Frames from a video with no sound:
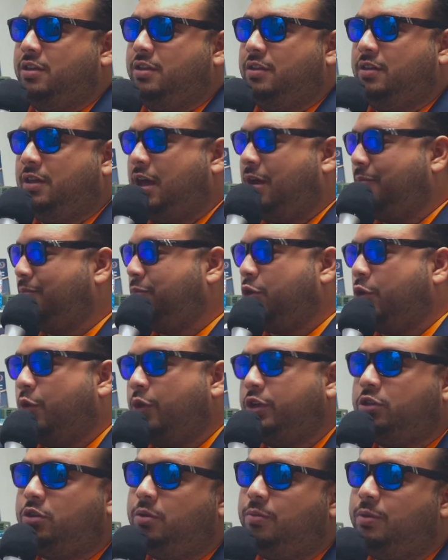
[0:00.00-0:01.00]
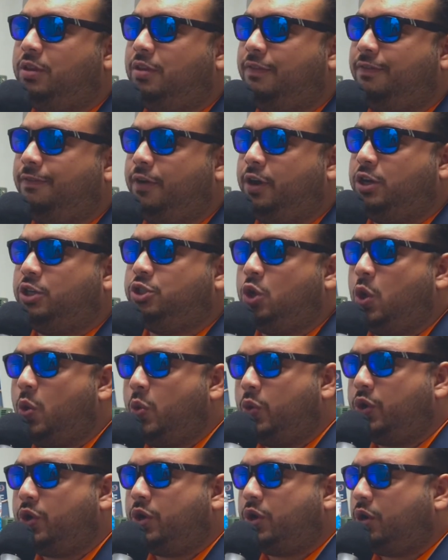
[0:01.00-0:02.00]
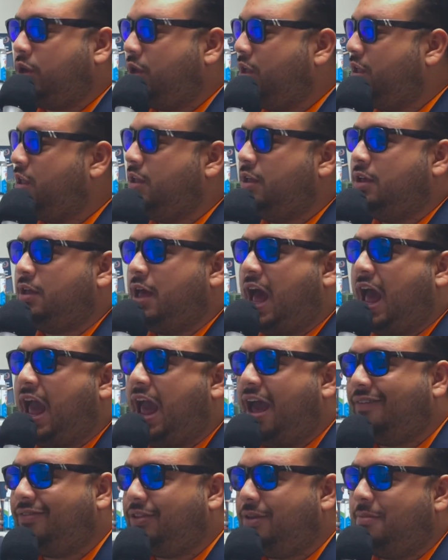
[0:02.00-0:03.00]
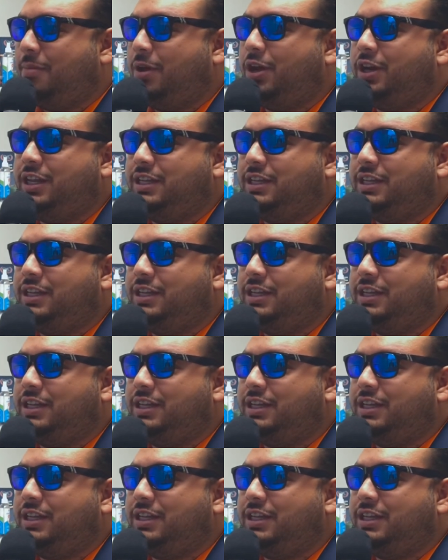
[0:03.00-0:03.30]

I'm going to be the first owner. I have the money